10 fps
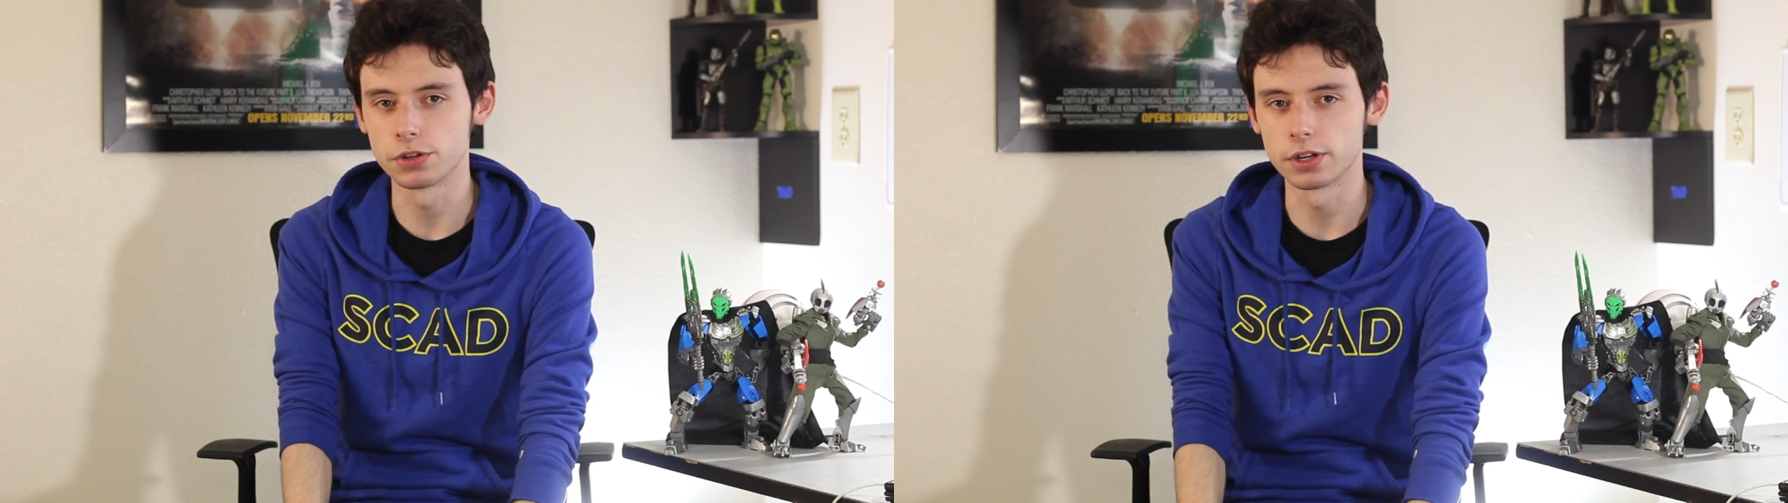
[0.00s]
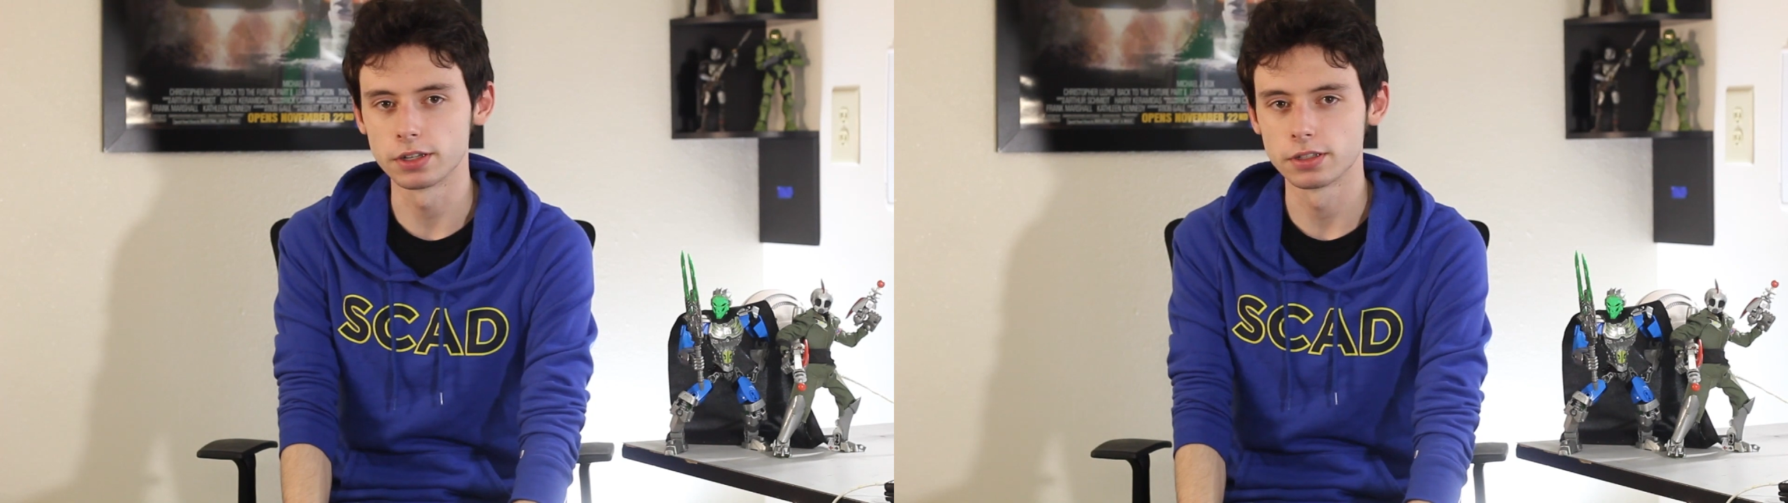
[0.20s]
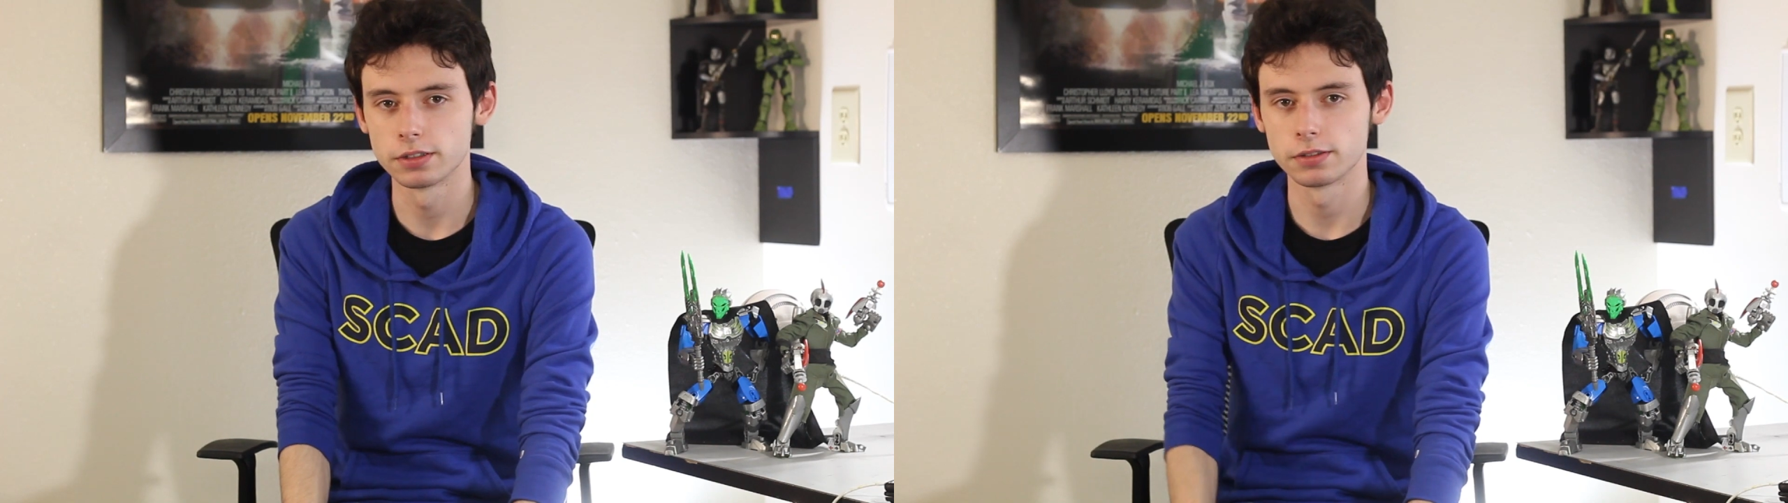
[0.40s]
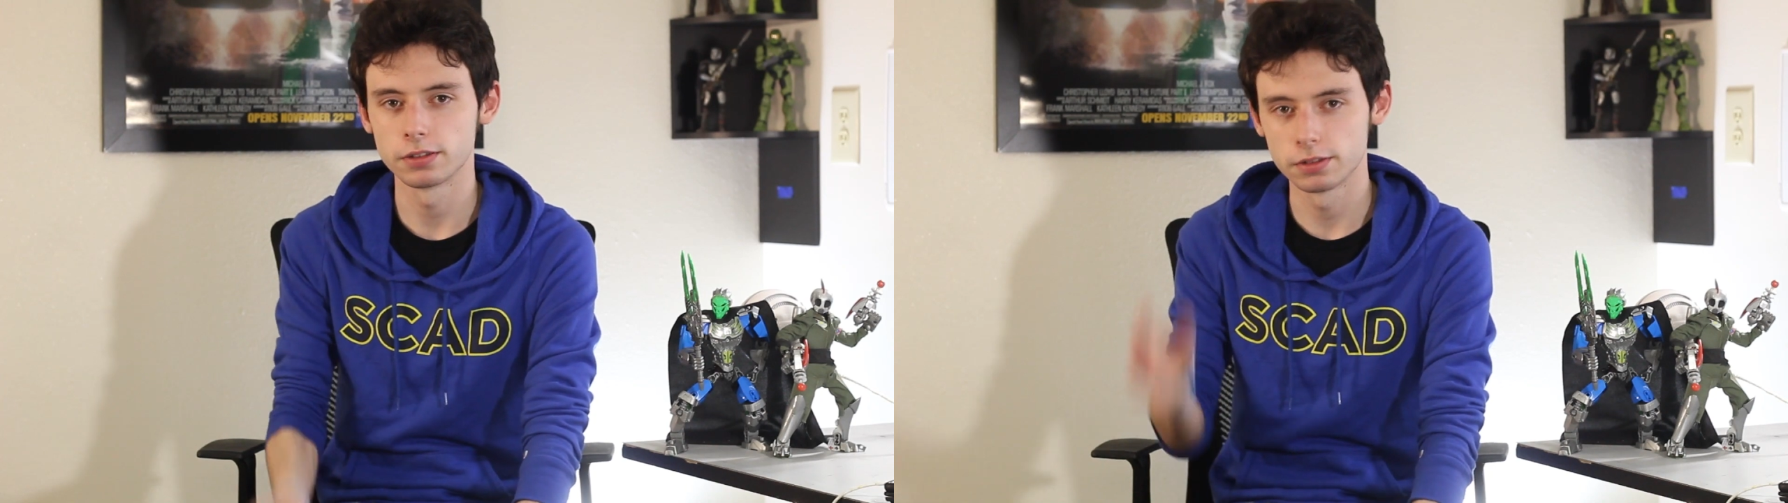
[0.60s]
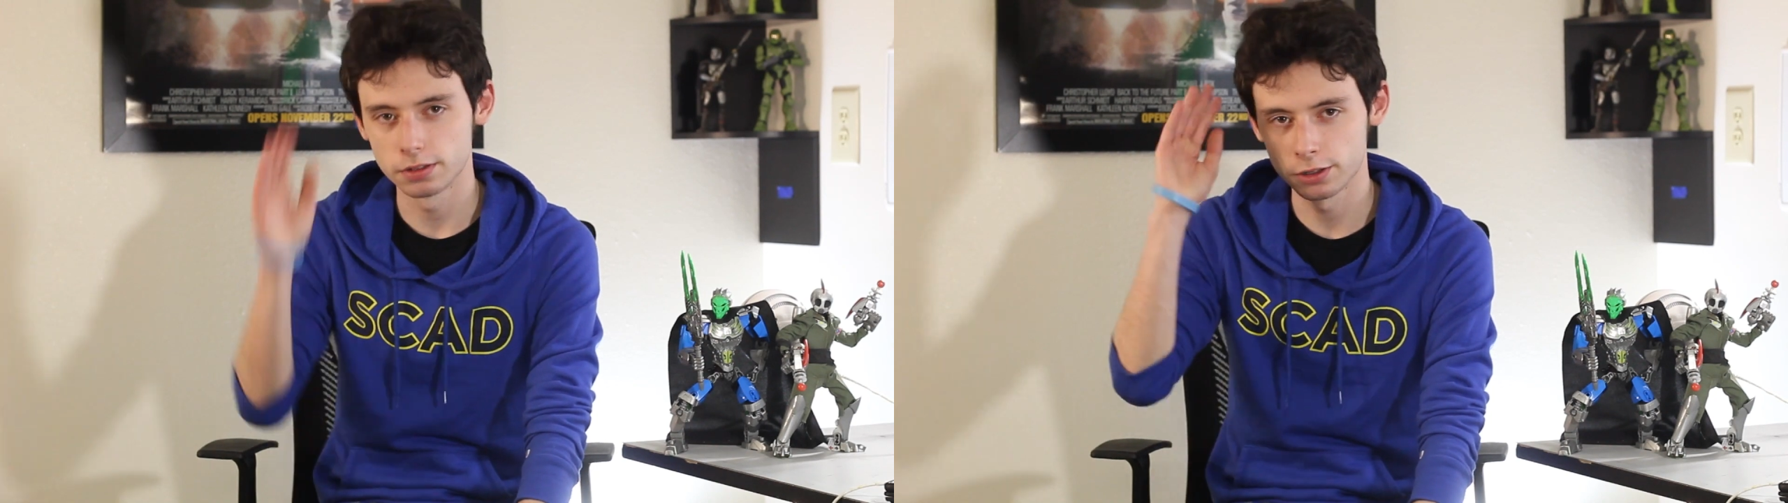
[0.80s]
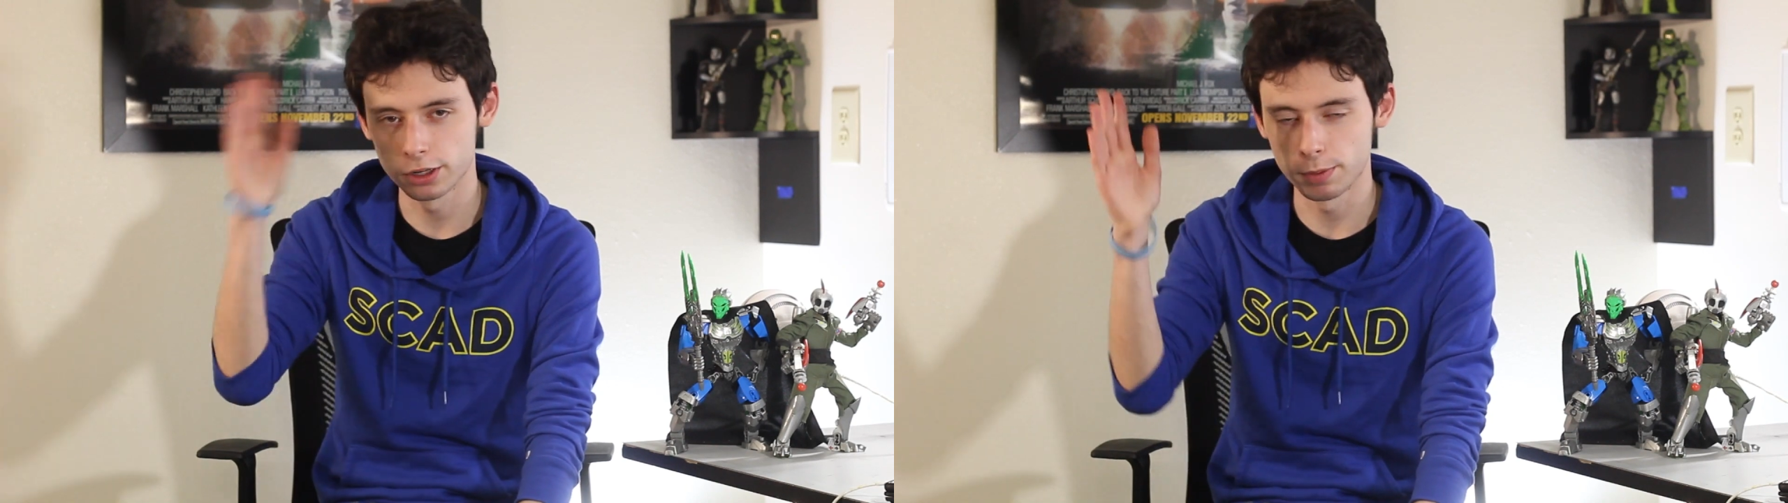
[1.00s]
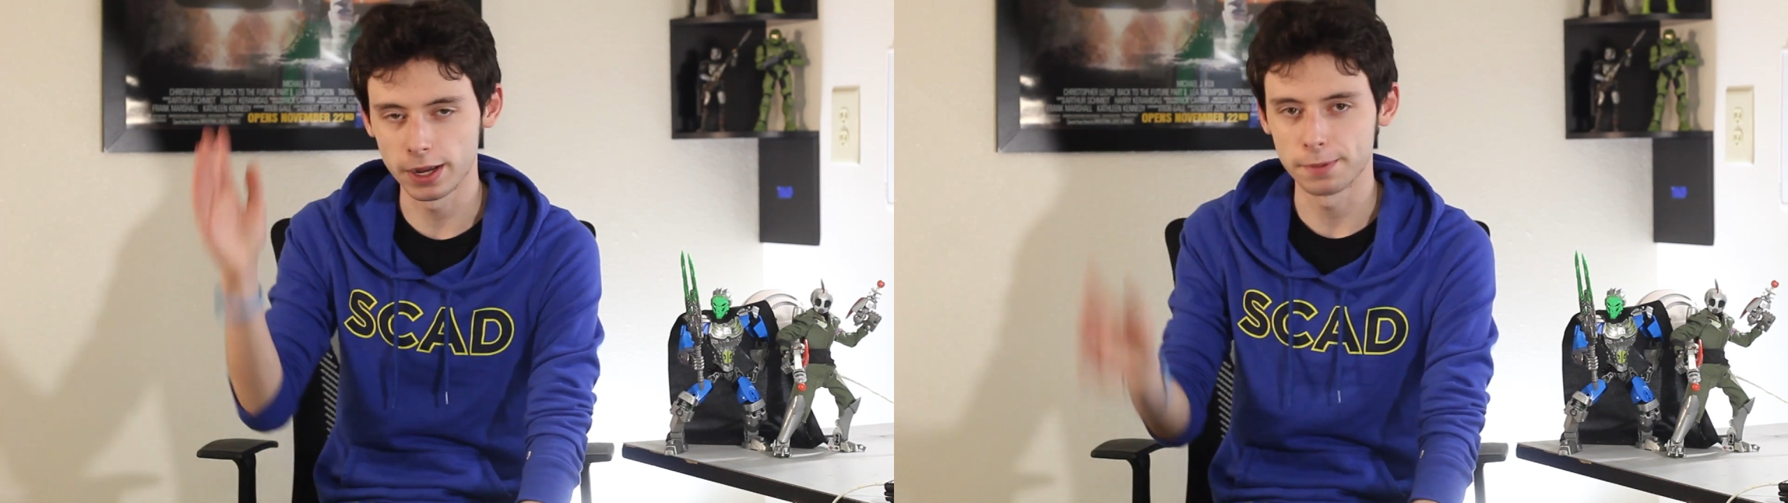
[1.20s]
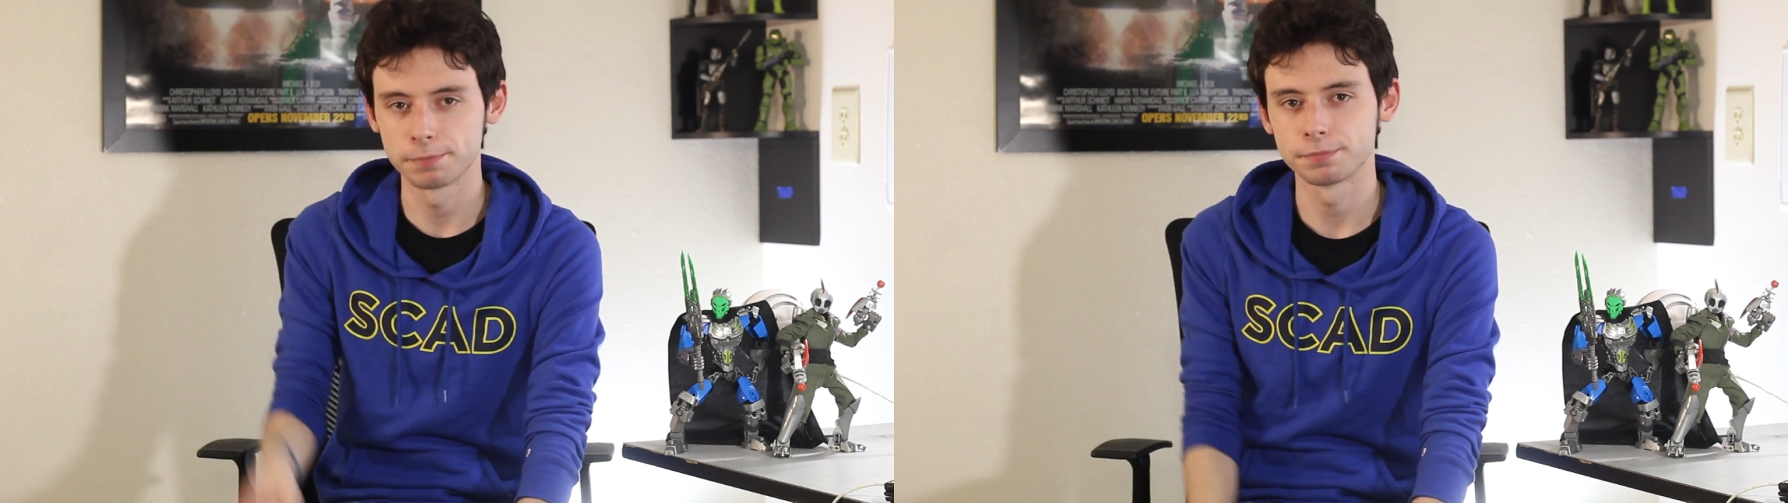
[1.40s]
you're doing.
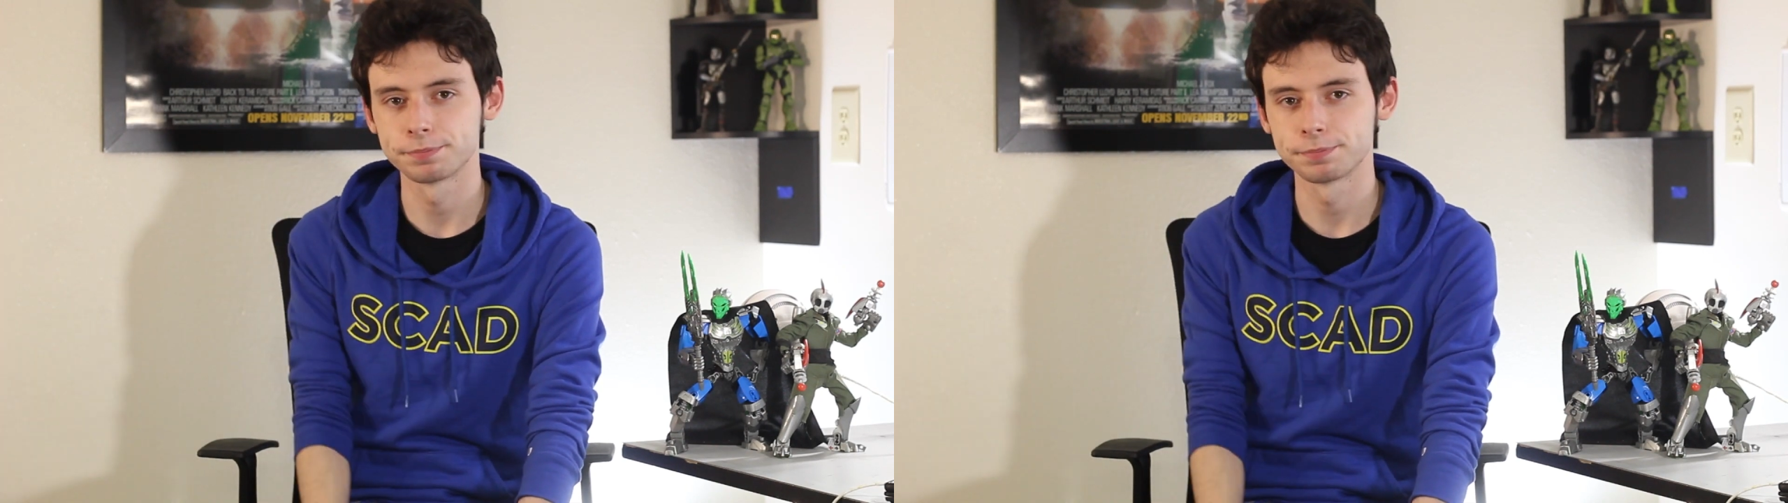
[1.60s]
Goodbye.